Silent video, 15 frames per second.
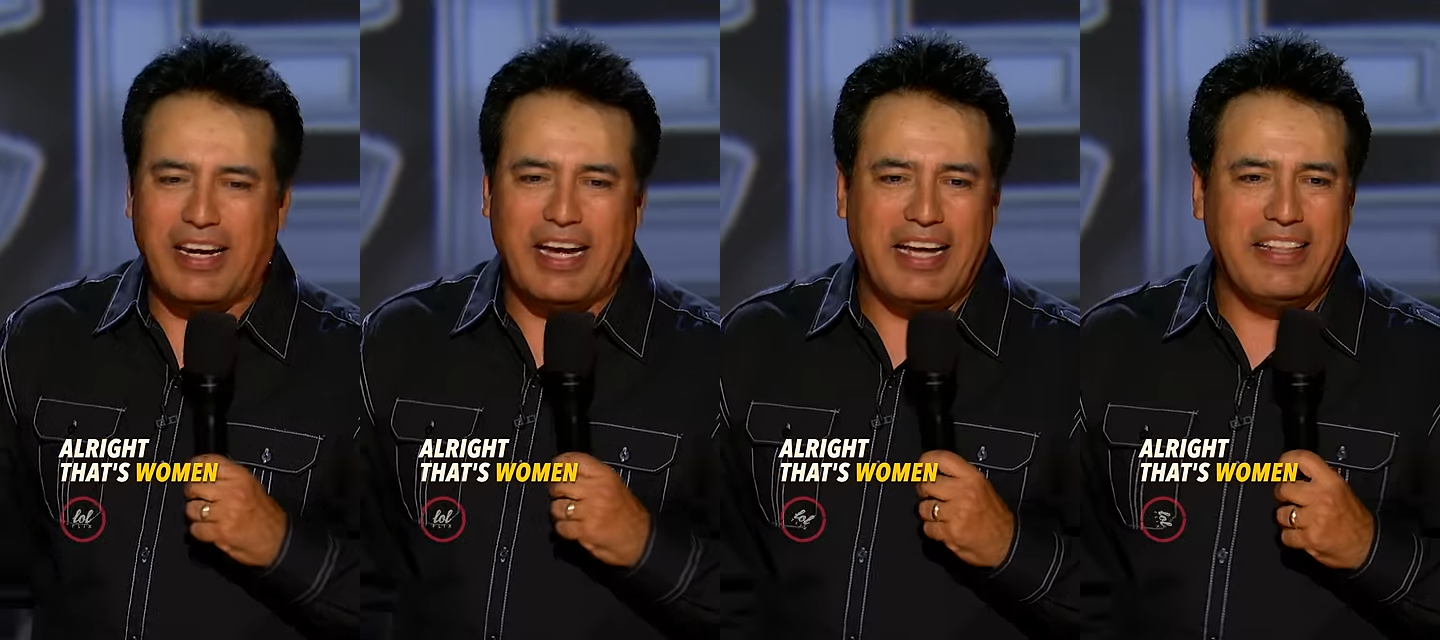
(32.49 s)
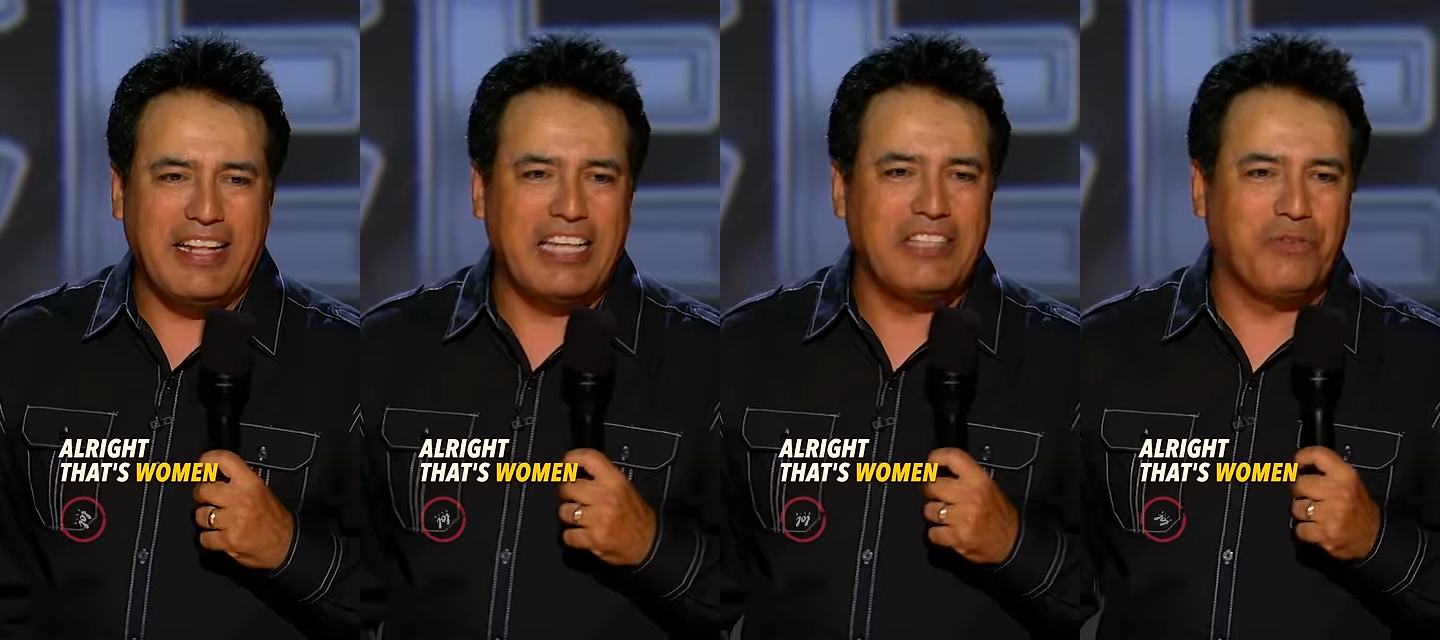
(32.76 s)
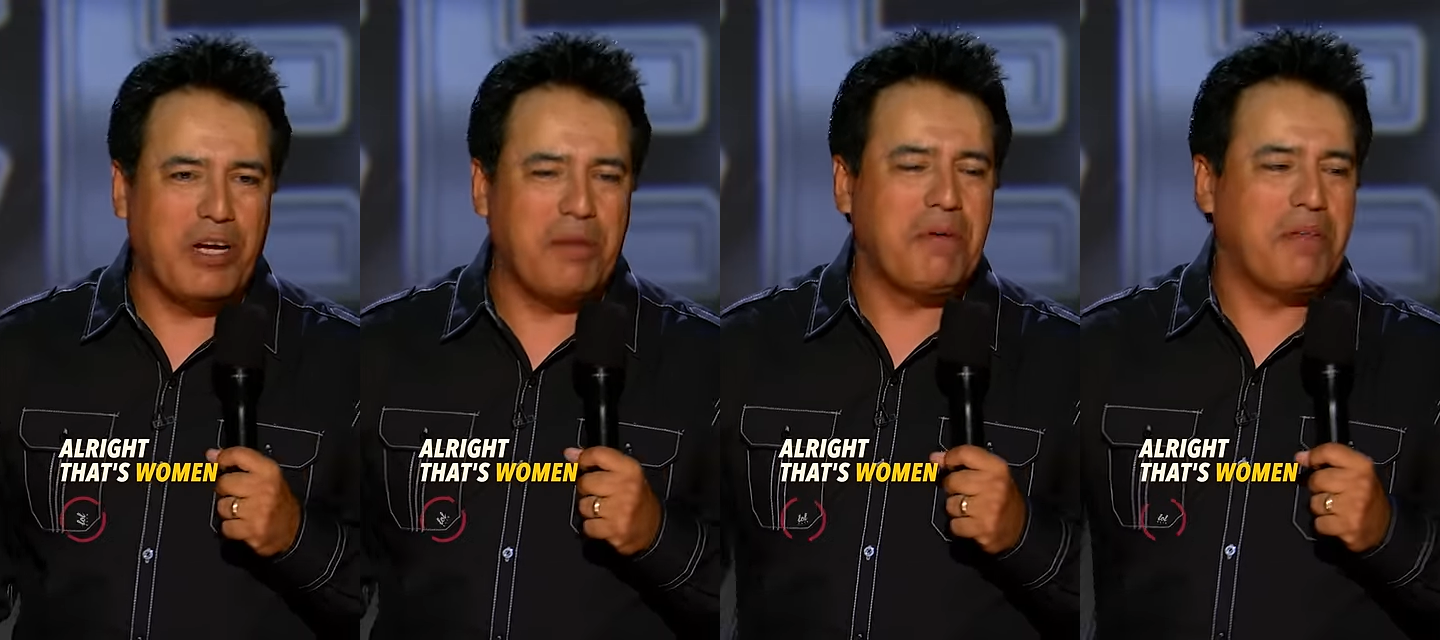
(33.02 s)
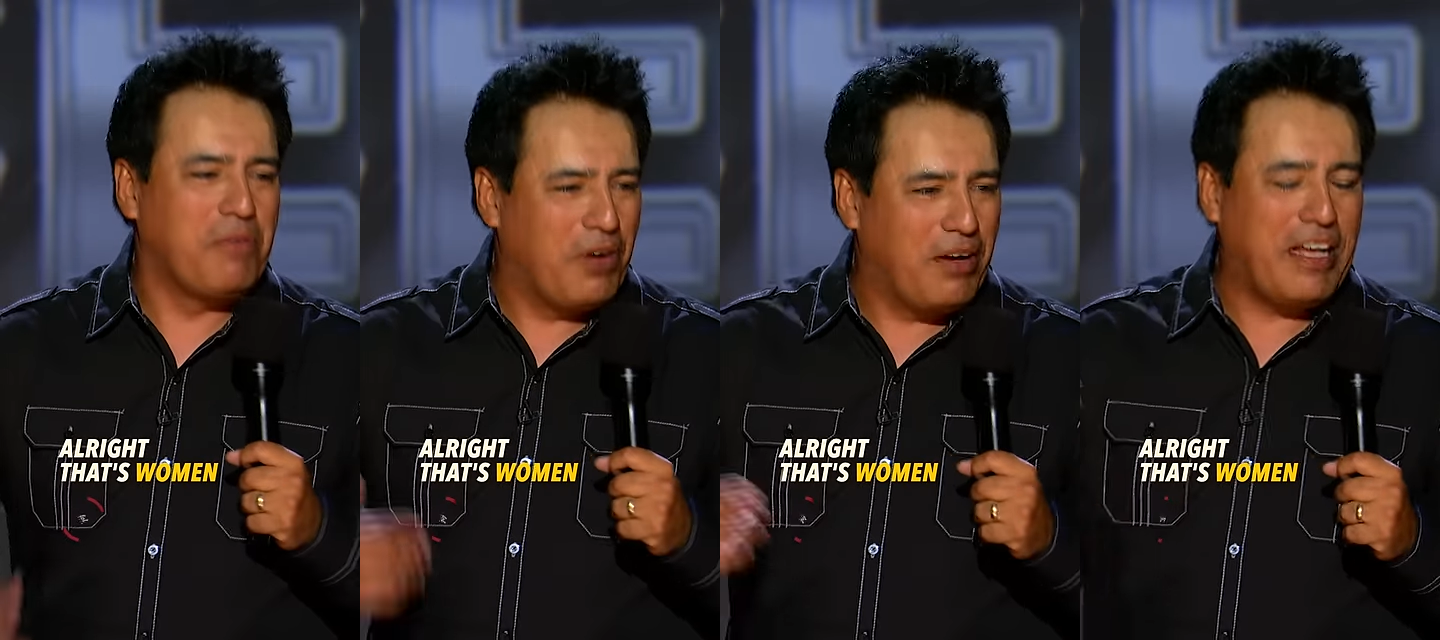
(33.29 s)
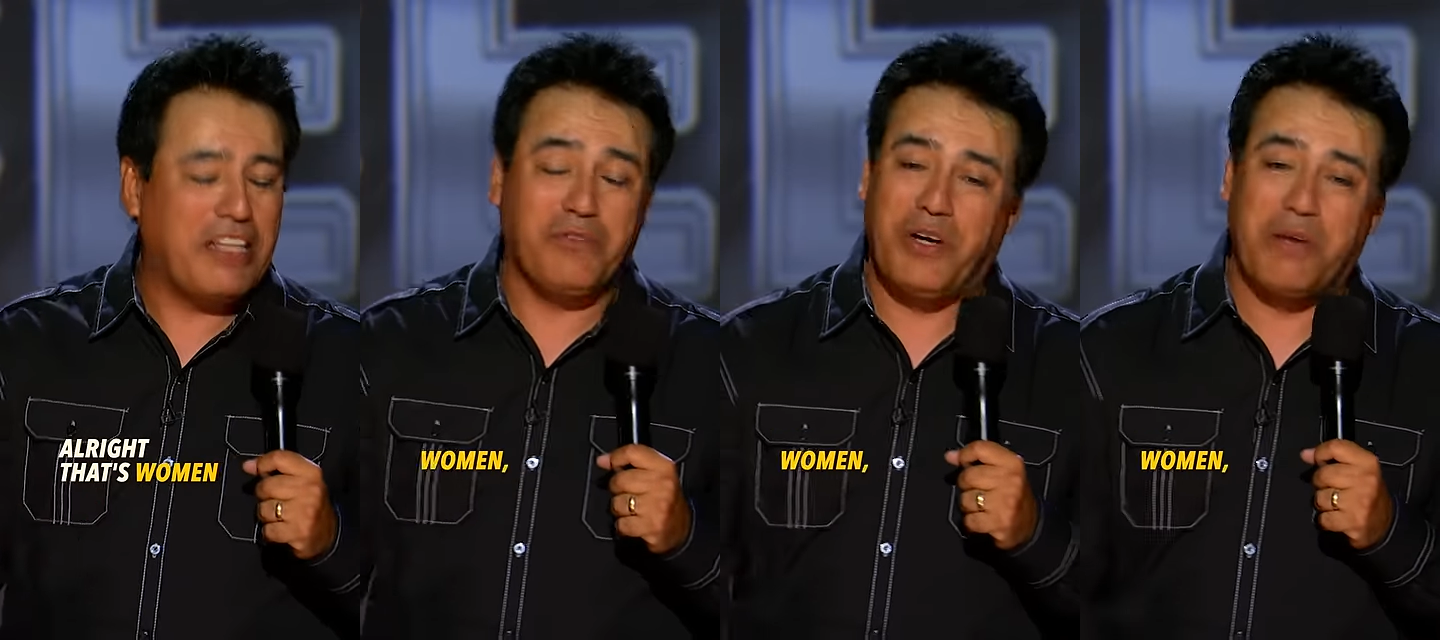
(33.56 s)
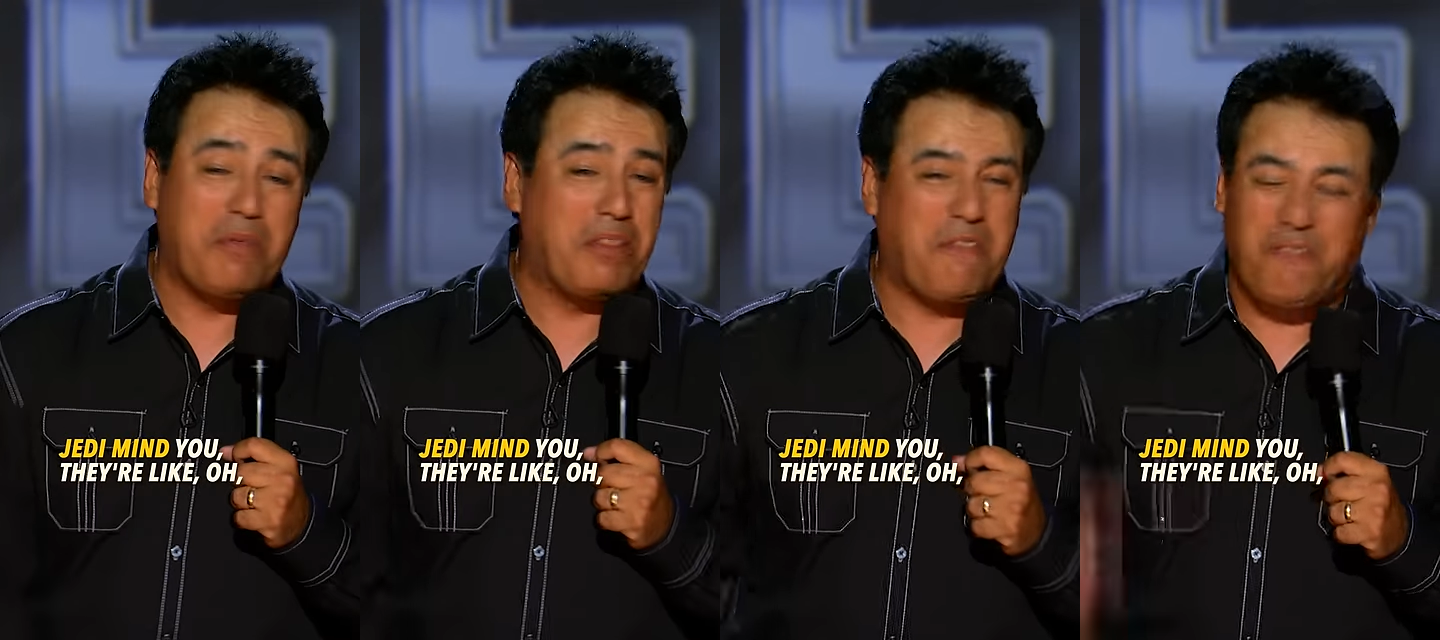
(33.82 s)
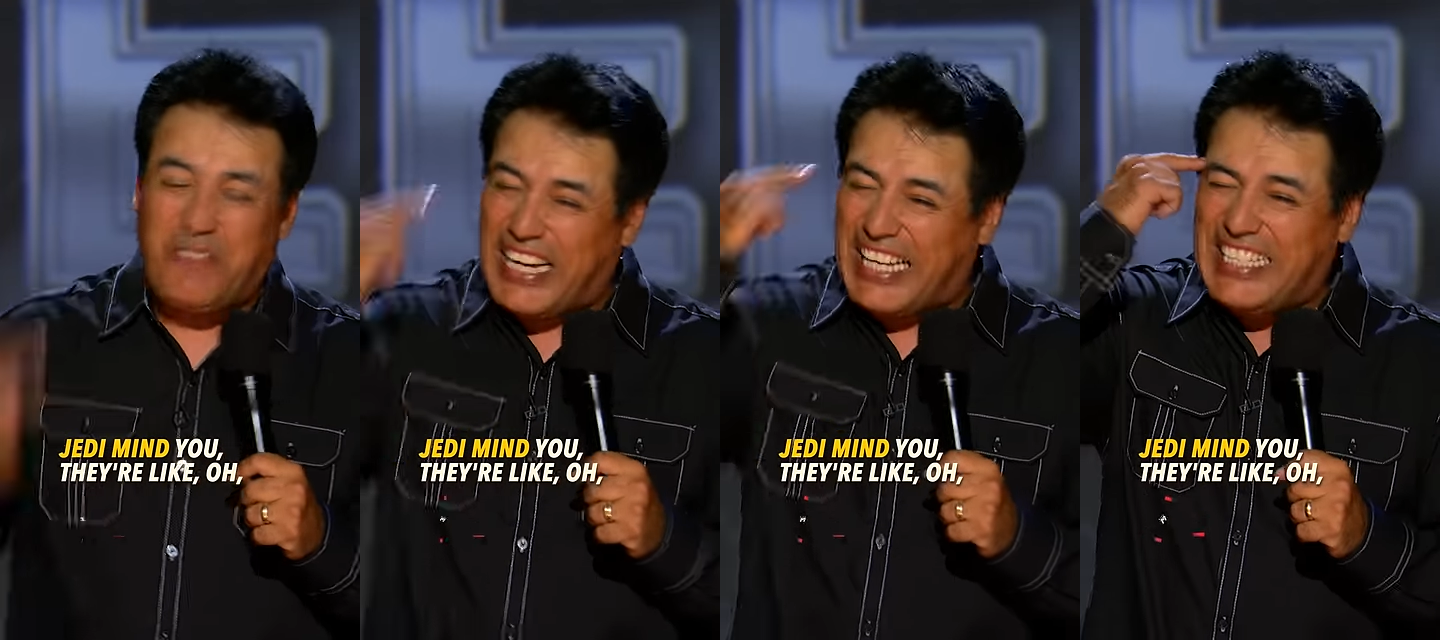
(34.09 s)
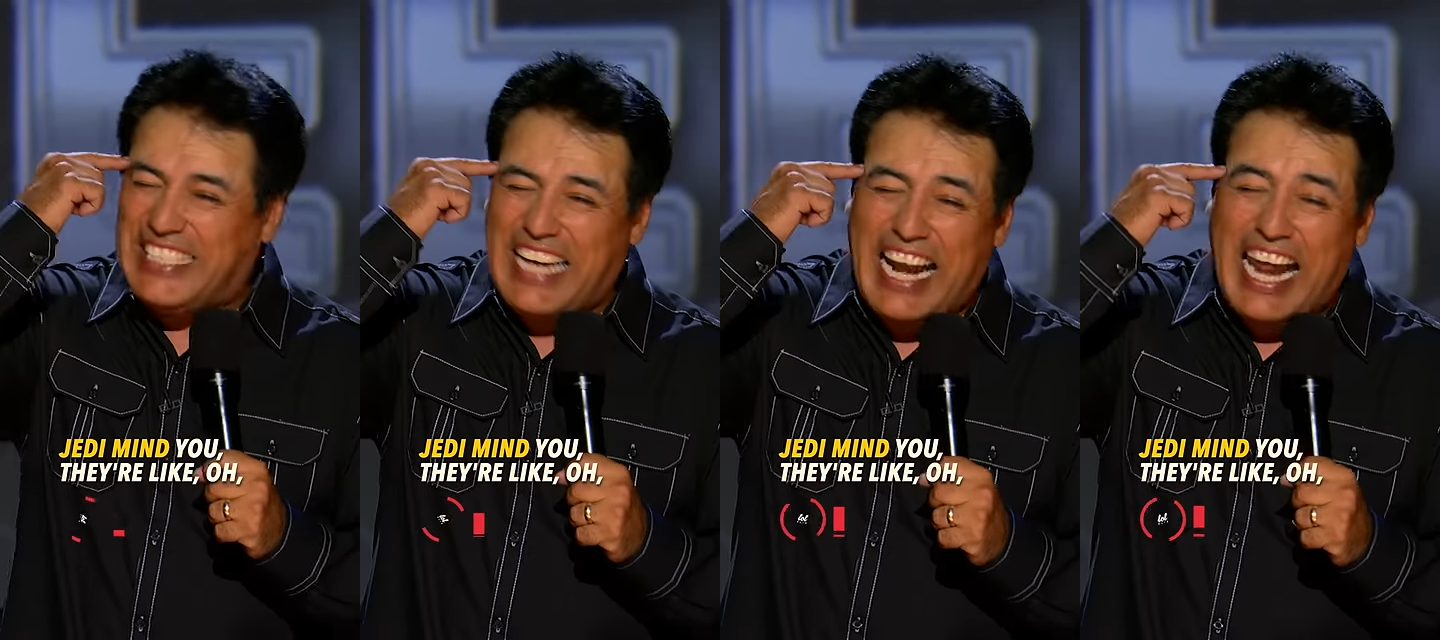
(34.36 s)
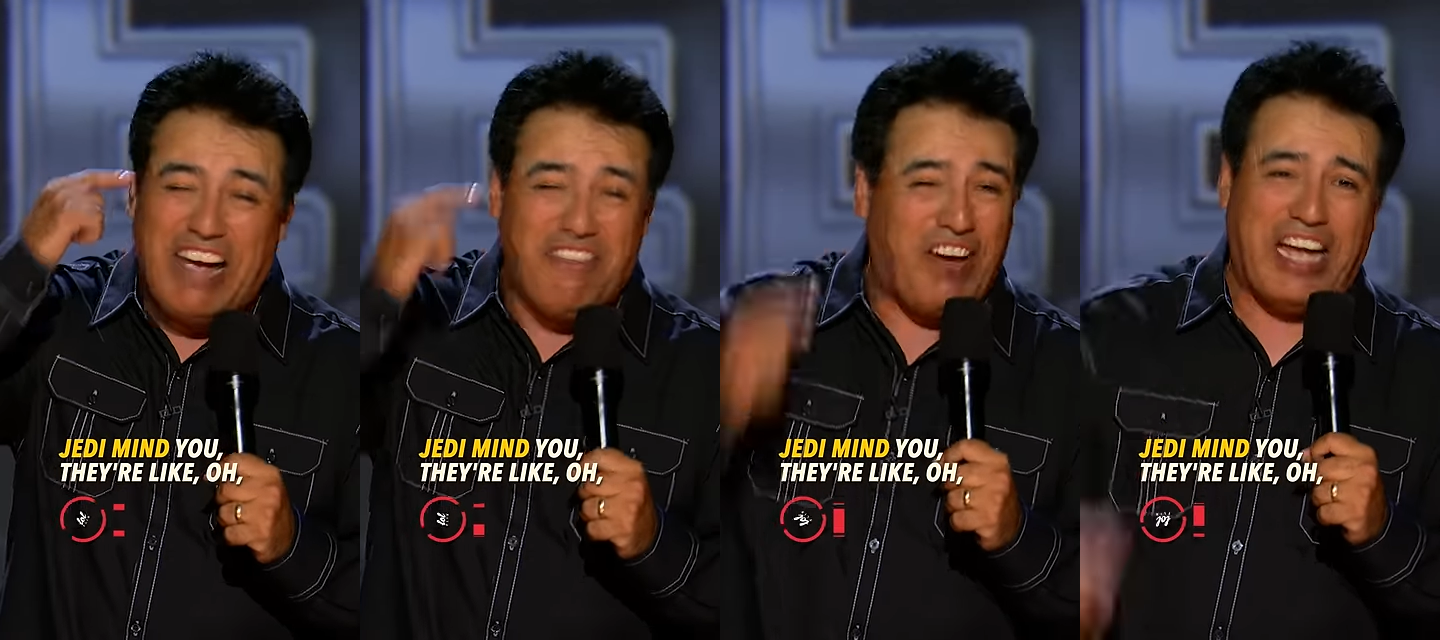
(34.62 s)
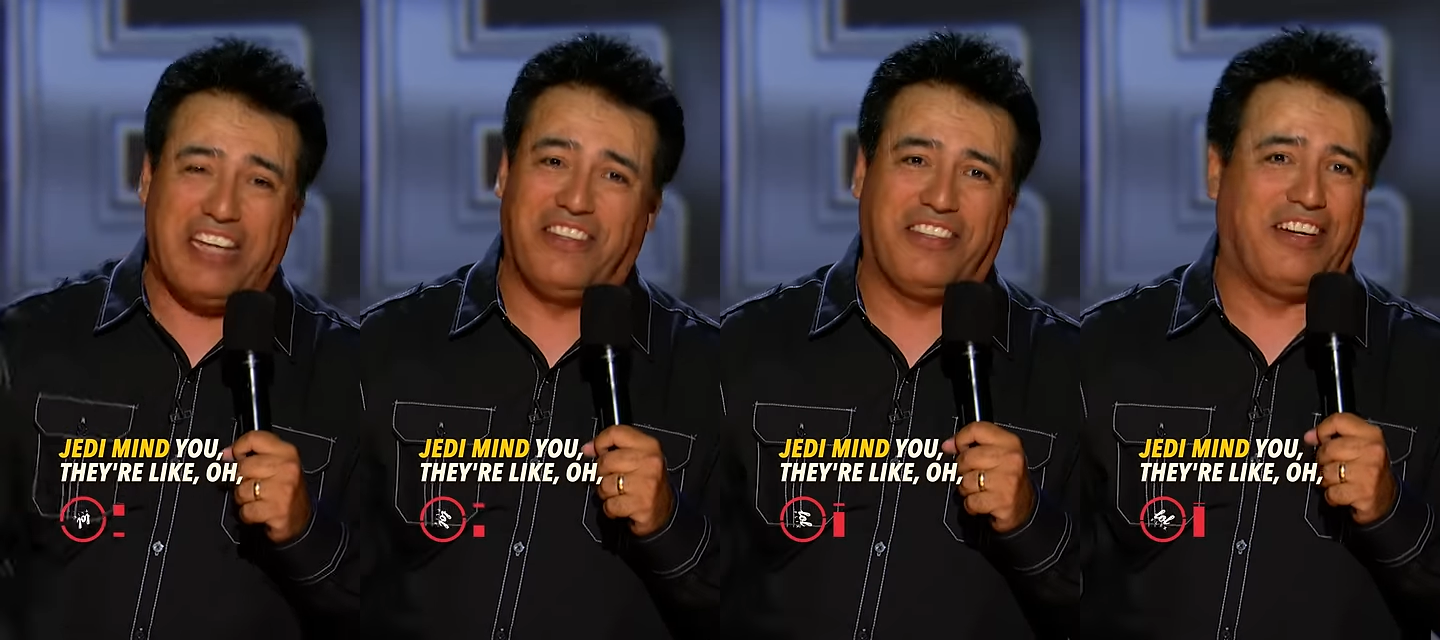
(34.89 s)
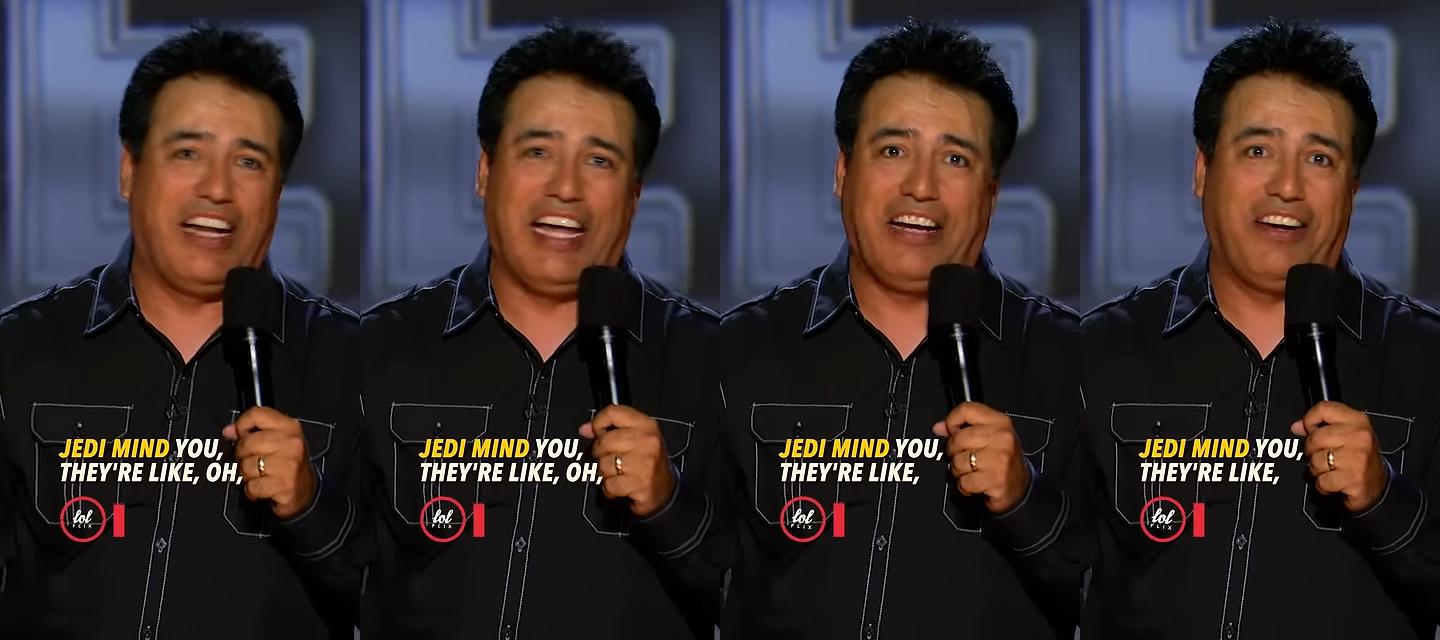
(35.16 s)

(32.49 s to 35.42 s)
right, and that's women, that's women, the Jedi mind you. They're like,